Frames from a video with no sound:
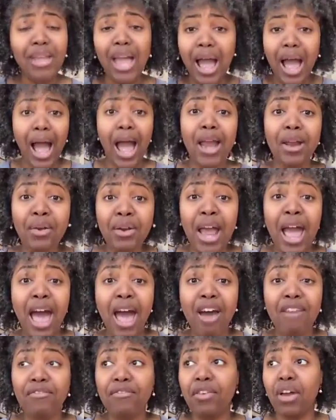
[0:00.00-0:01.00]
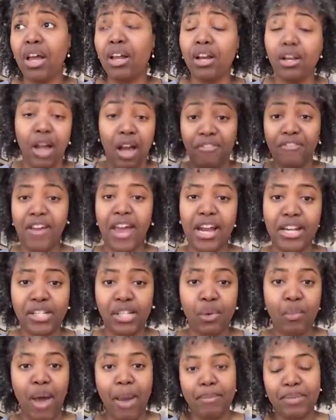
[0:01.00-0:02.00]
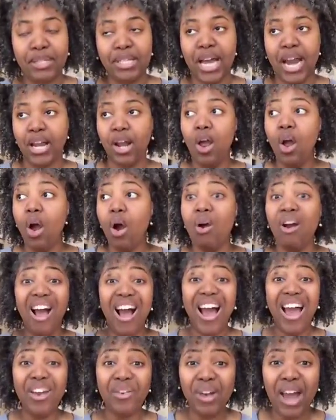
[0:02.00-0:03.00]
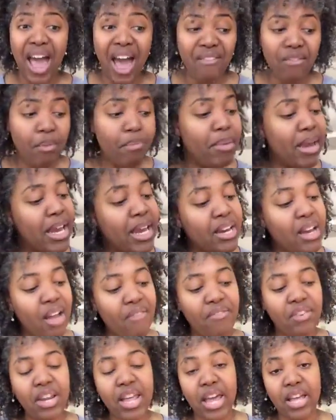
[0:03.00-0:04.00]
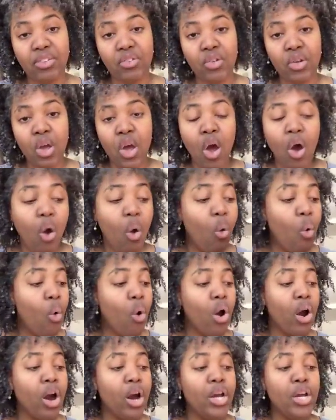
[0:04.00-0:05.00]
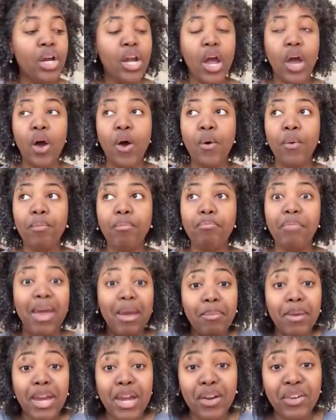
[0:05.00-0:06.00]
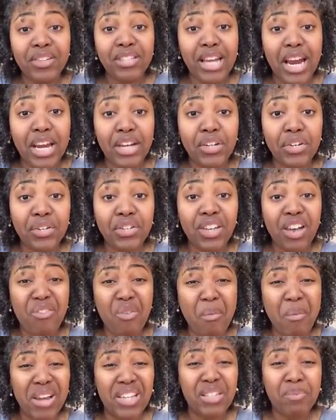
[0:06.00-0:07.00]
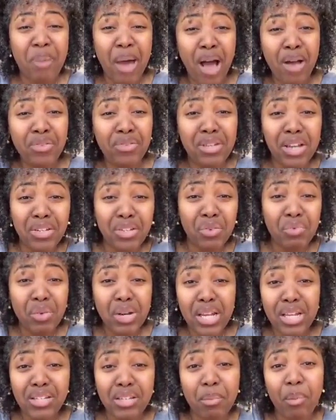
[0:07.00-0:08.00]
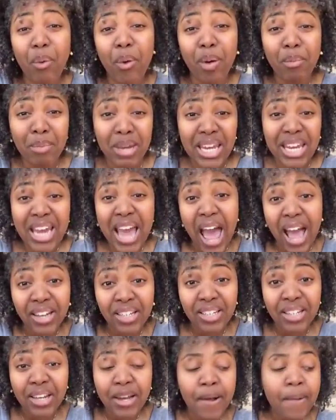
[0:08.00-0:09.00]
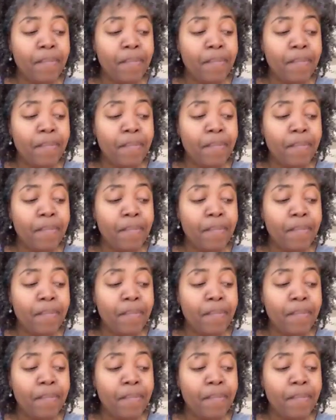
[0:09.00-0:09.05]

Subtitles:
I don't have a fancy website, or I don't have a big enough list. Or, maybe you're saying to yourself, well, my spouse doesn't really support me yet.